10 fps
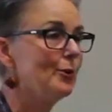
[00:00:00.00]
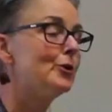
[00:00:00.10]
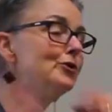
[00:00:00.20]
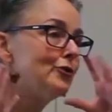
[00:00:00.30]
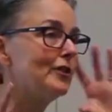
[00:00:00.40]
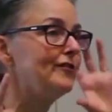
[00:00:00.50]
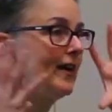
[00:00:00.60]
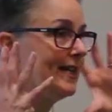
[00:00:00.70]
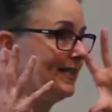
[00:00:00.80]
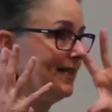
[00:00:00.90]
So I couldn't draw their
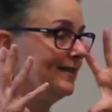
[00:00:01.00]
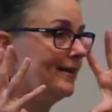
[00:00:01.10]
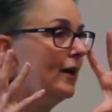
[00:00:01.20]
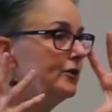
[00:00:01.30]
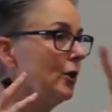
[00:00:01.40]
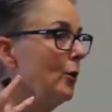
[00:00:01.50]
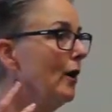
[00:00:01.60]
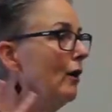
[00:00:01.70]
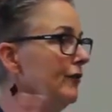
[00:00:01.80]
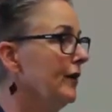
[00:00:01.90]
faces. So
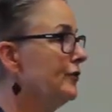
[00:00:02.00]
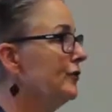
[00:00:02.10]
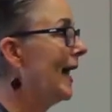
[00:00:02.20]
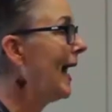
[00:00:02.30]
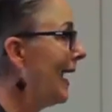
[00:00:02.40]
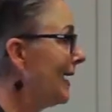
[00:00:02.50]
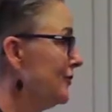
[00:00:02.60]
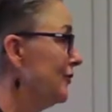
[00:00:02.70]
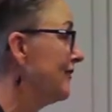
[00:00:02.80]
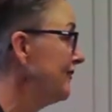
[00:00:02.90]
quite often I drew their
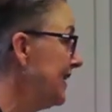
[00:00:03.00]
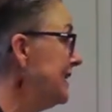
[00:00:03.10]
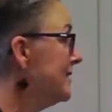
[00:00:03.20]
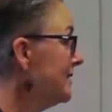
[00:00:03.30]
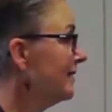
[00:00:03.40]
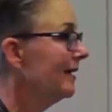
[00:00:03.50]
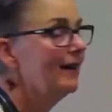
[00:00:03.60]
hands or their feet.